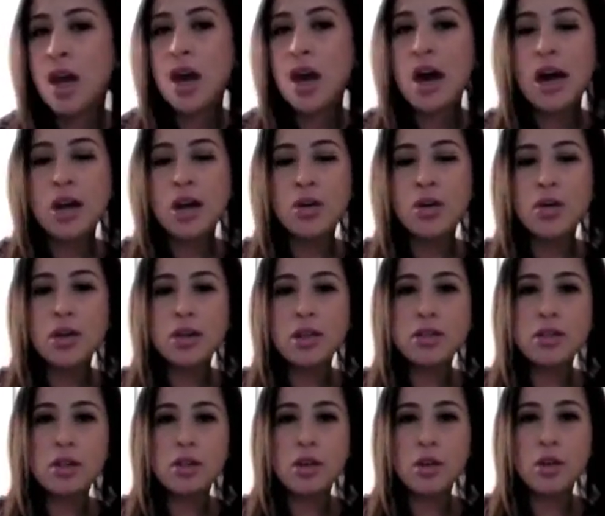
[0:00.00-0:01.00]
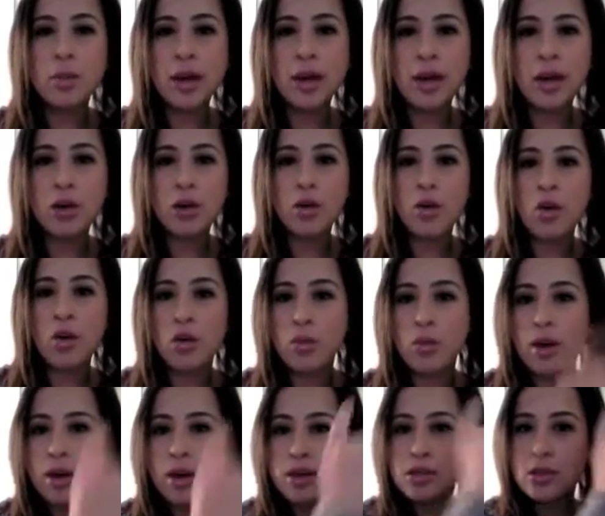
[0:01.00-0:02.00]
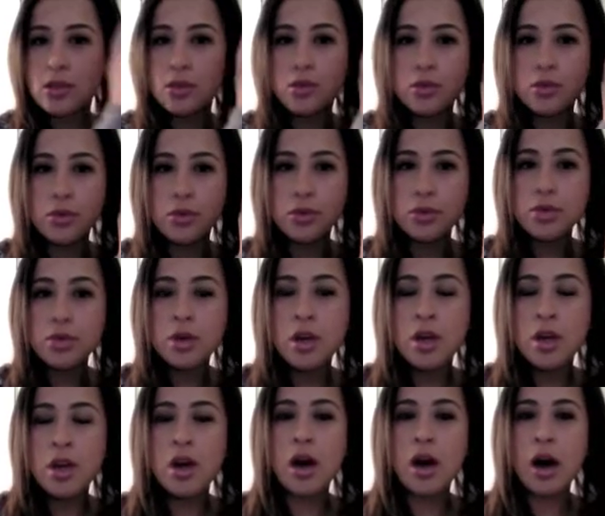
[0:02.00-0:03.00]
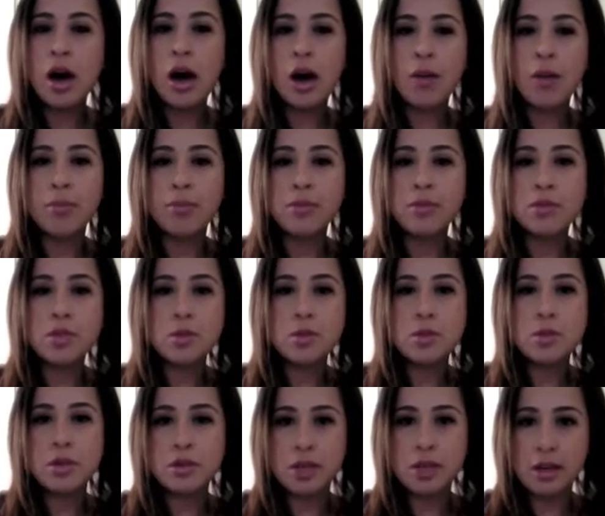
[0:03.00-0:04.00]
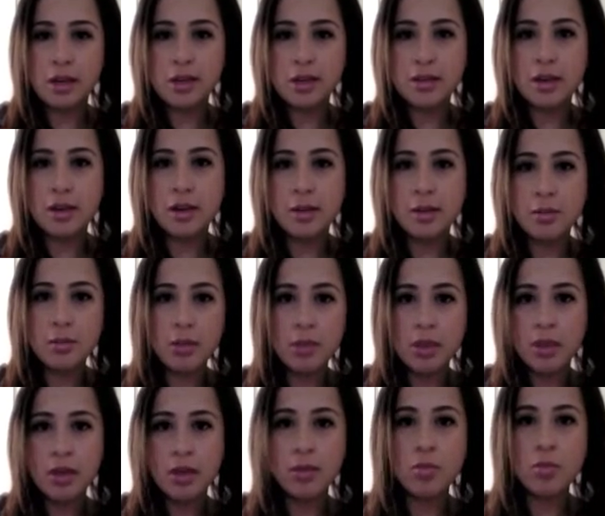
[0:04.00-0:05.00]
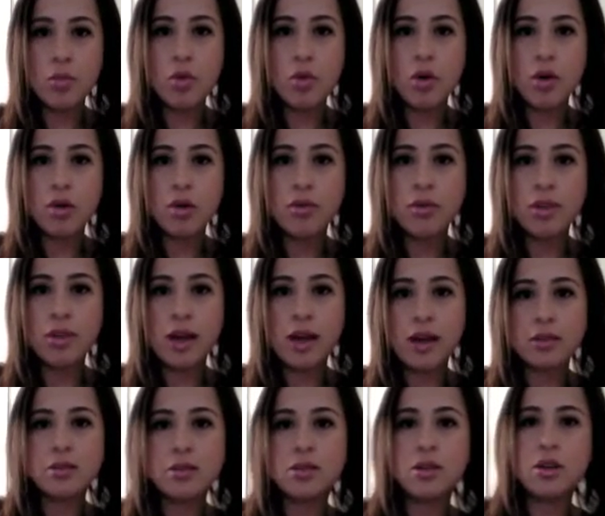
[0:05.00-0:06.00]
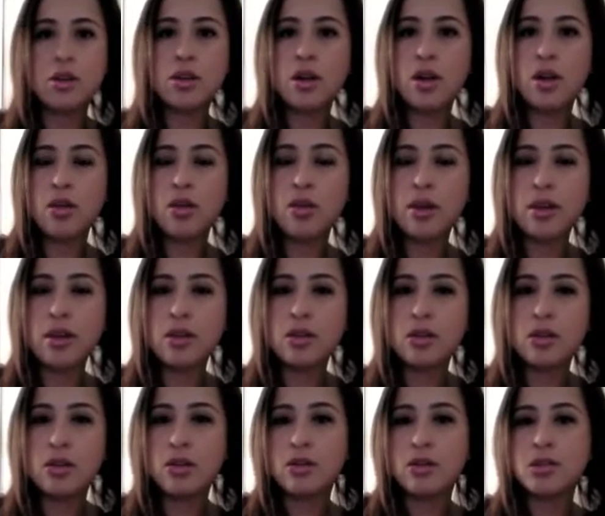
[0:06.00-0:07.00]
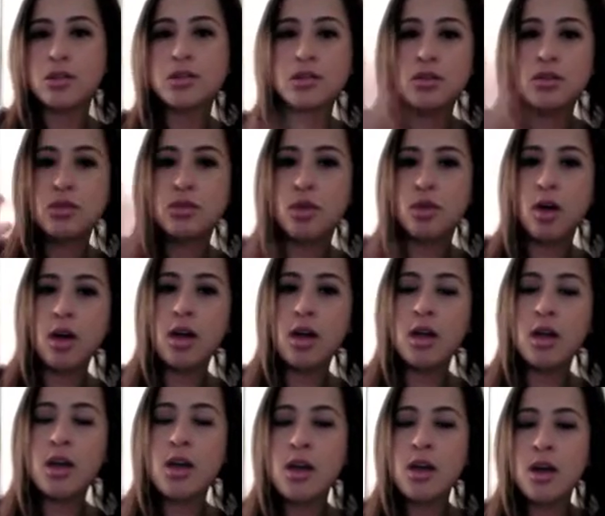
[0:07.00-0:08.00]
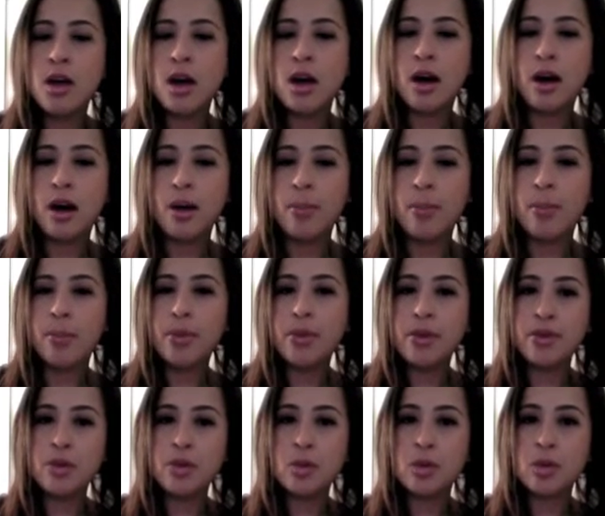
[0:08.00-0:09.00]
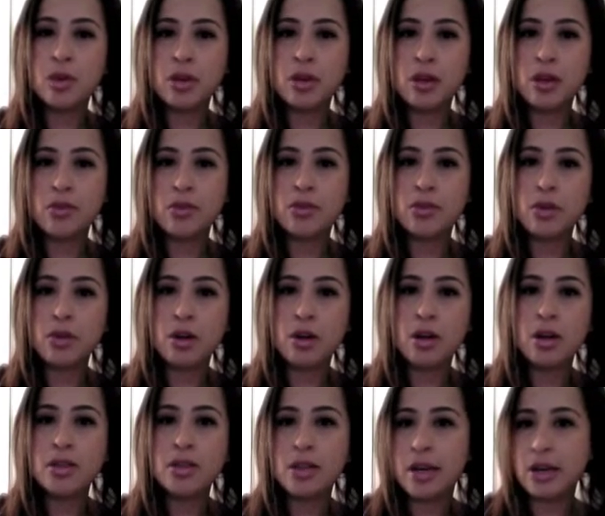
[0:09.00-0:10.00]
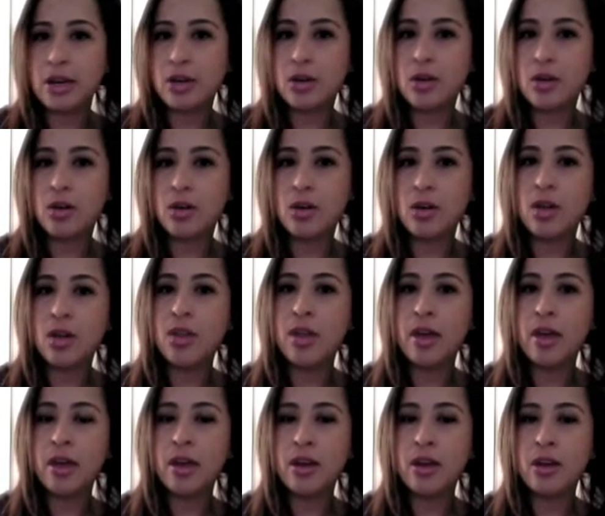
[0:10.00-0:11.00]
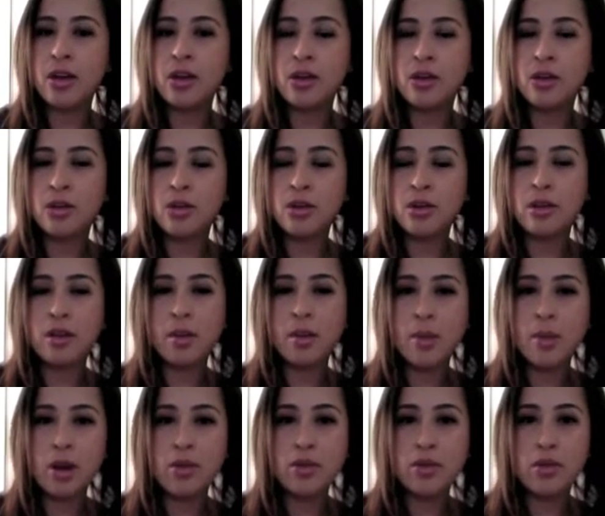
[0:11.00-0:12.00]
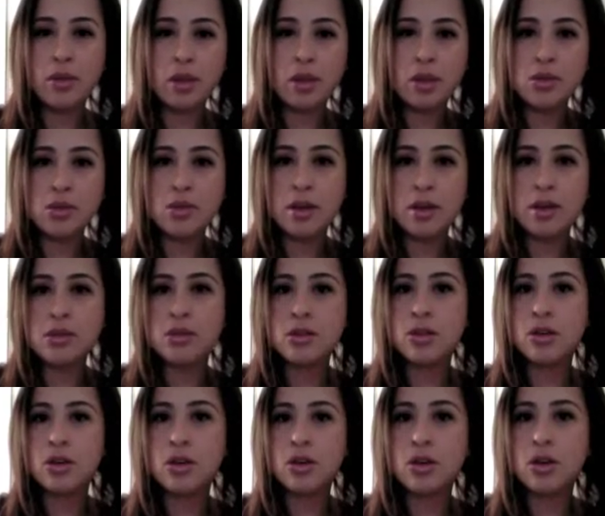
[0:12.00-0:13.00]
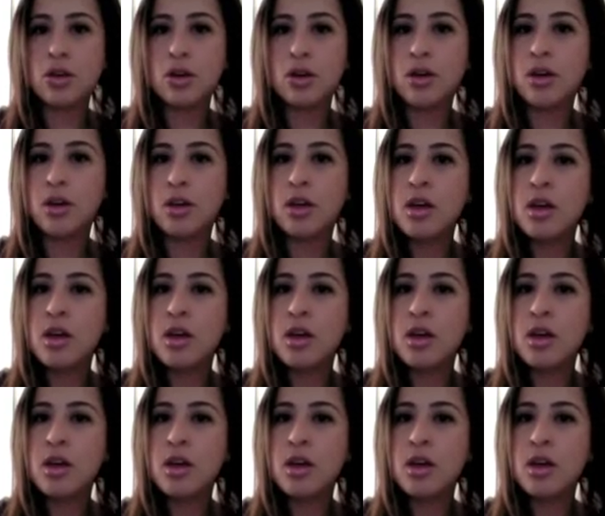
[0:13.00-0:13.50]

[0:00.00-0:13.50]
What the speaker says: I don't like to curl my hair all the way to the root. Just because, like I said, I like a more relaxed look on the way that the curls fall. But if you were looking for a tighter curl, then you're going to think about a few things, right? So you're going to curl